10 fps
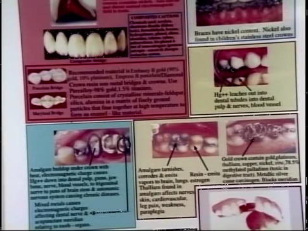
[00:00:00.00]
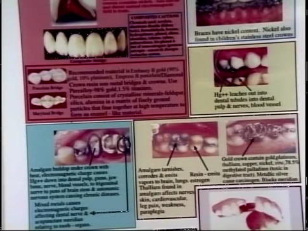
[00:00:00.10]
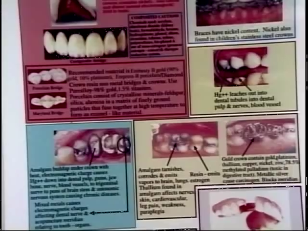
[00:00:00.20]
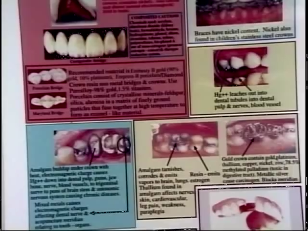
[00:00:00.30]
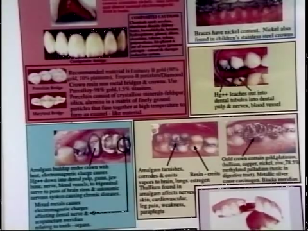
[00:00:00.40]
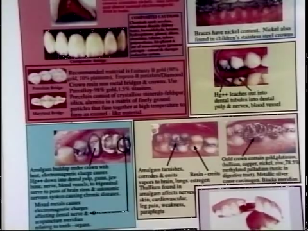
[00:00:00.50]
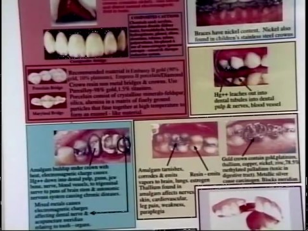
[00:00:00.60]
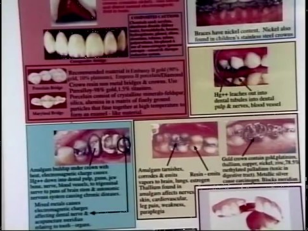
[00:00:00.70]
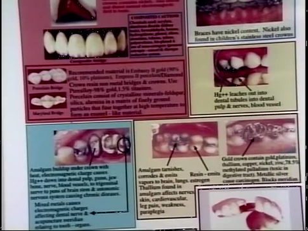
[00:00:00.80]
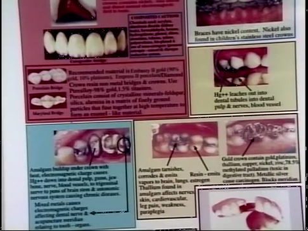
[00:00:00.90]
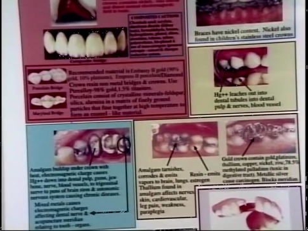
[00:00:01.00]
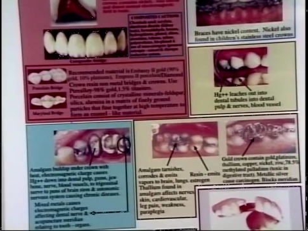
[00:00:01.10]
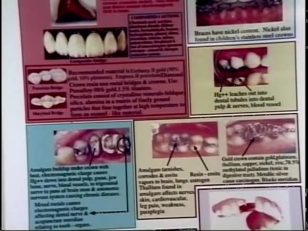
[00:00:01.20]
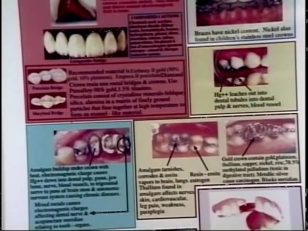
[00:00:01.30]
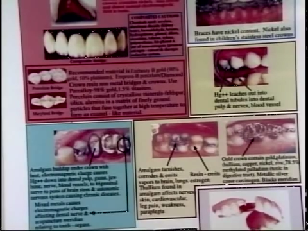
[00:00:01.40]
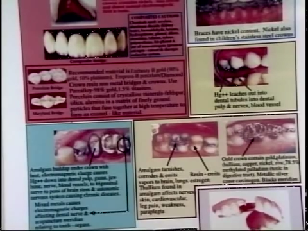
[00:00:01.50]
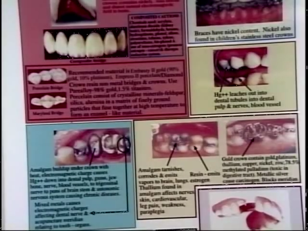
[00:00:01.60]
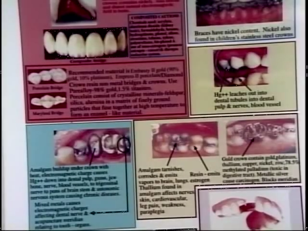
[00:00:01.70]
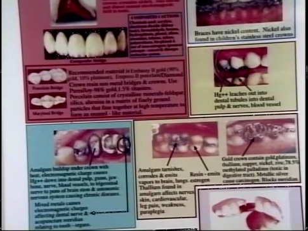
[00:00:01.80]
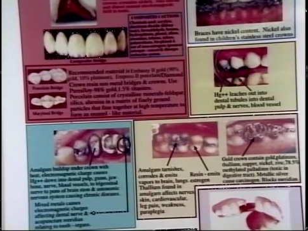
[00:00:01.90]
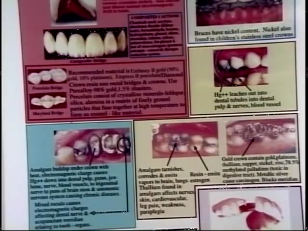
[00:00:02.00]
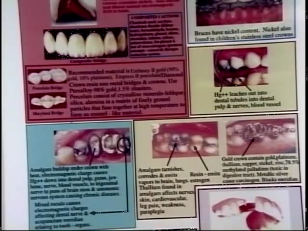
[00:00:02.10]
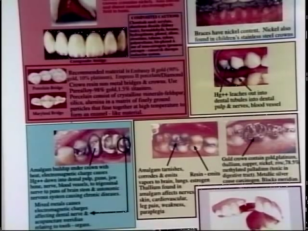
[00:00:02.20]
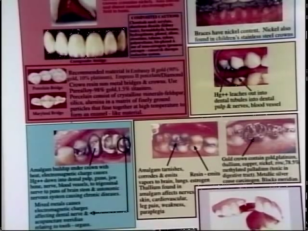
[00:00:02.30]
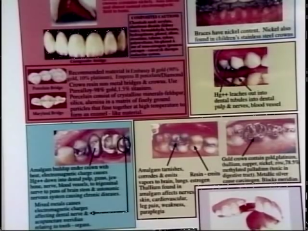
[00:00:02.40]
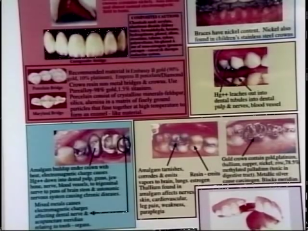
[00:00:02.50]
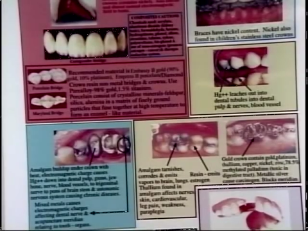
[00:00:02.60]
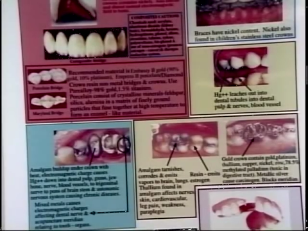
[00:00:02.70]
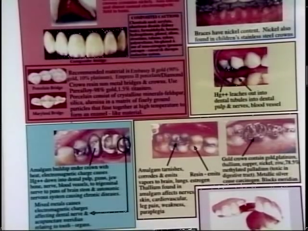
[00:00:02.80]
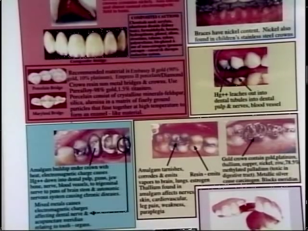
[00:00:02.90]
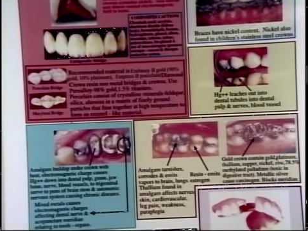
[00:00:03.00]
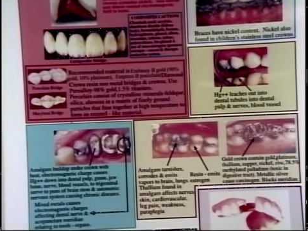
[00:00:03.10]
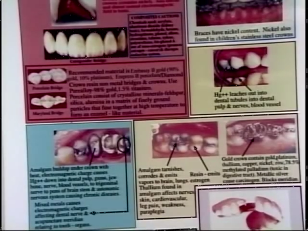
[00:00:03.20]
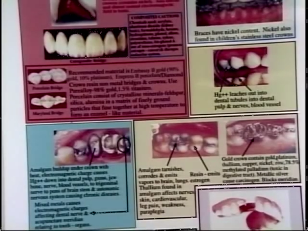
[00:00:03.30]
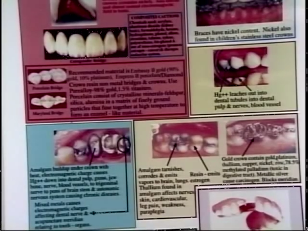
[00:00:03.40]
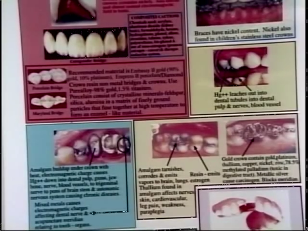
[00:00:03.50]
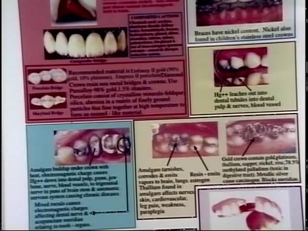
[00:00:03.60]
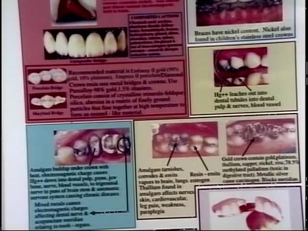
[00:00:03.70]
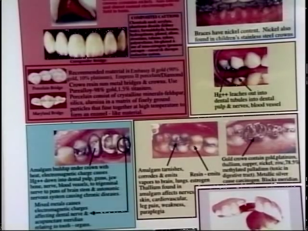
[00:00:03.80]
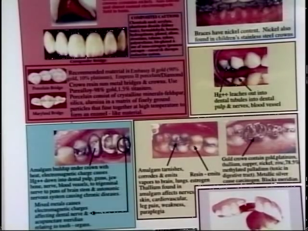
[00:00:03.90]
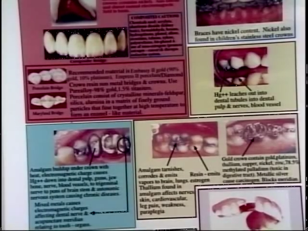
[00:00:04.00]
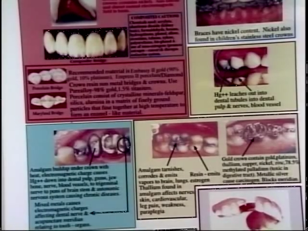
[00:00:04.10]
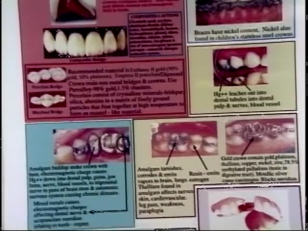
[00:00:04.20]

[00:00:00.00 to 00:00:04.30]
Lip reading: Nobody's mouth can be seen.